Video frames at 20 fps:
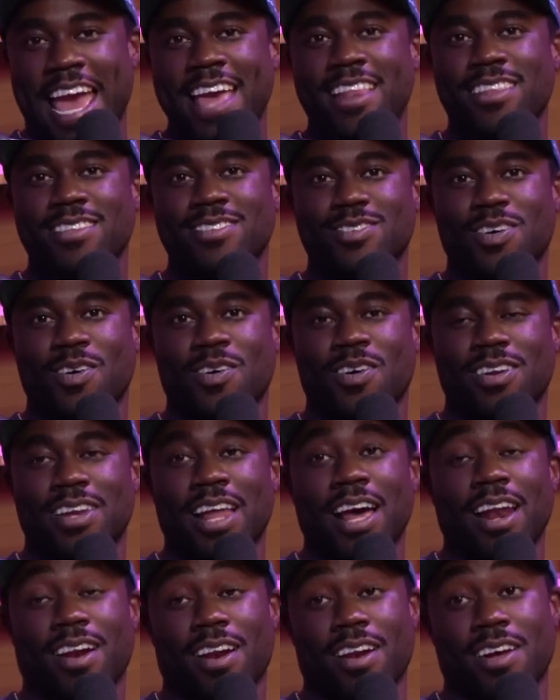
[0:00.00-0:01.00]
ends on,
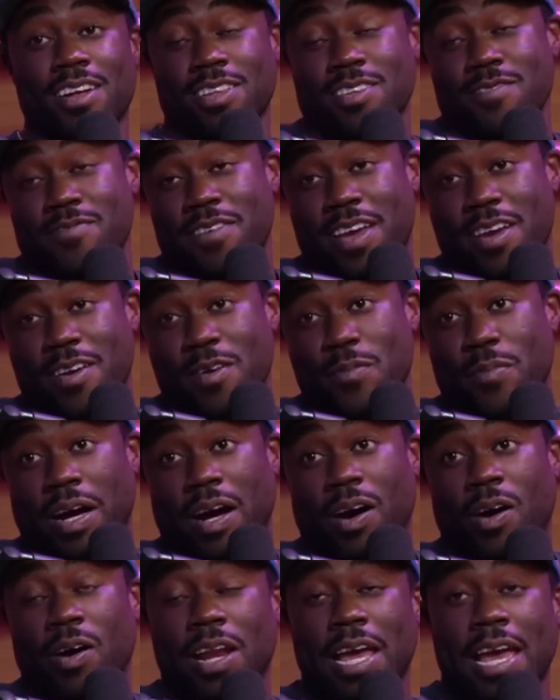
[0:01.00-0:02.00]
not on a cliffhanger,
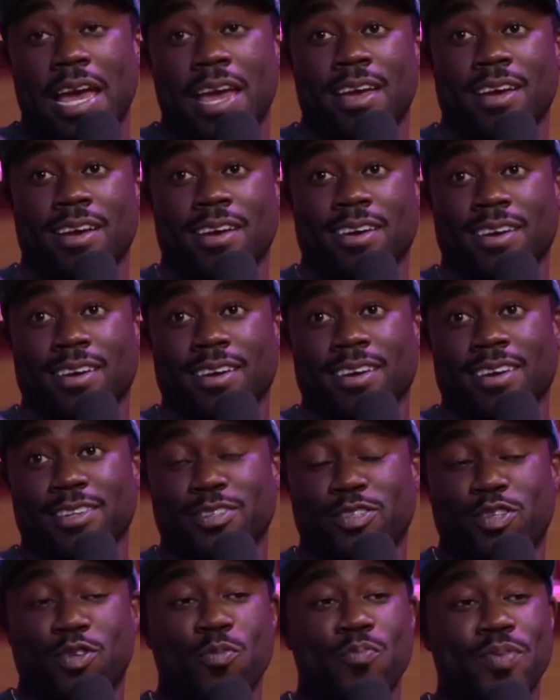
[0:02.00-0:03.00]
but on a
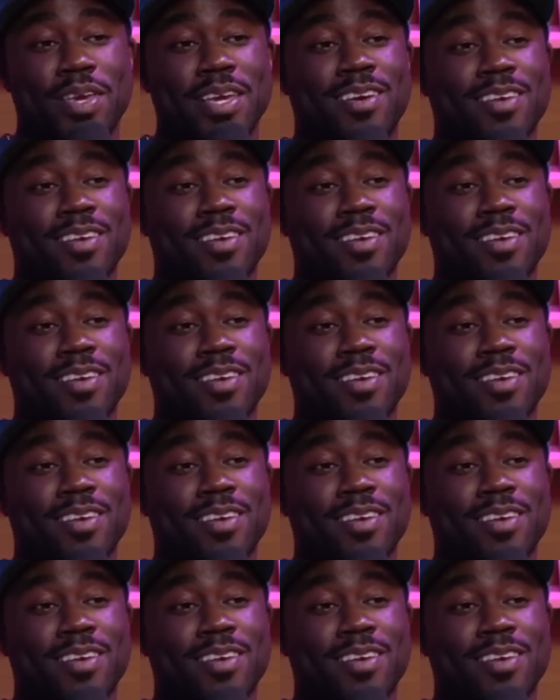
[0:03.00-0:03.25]
to be